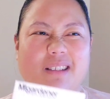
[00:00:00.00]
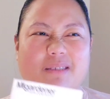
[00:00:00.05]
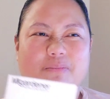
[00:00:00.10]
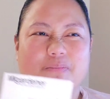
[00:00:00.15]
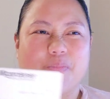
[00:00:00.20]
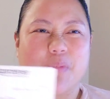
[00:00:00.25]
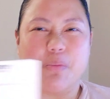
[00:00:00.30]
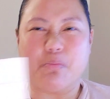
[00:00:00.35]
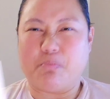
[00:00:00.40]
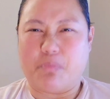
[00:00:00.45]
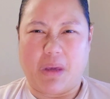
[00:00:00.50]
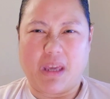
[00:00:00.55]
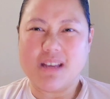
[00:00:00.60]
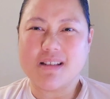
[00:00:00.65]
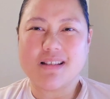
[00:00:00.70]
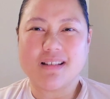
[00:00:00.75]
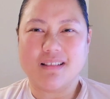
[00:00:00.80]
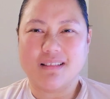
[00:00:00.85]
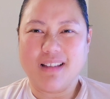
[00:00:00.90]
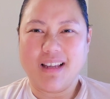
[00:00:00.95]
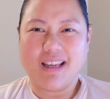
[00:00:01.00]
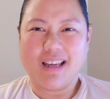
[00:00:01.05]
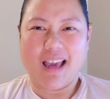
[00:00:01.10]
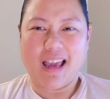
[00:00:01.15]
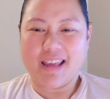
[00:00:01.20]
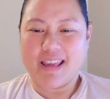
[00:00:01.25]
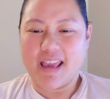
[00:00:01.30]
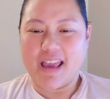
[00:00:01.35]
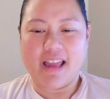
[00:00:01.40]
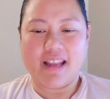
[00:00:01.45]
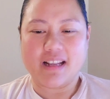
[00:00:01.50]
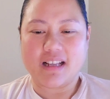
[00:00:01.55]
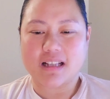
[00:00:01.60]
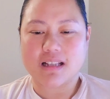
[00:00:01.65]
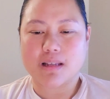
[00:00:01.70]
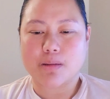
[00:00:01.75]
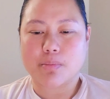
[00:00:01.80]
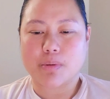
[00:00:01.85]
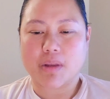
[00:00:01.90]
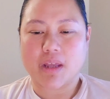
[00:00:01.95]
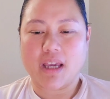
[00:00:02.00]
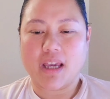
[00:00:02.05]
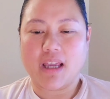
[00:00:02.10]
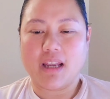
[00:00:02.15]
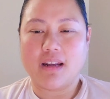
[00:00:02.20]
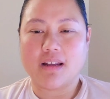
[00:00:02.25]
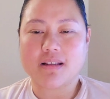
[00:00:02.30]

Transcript: but basil-y, I can't explain.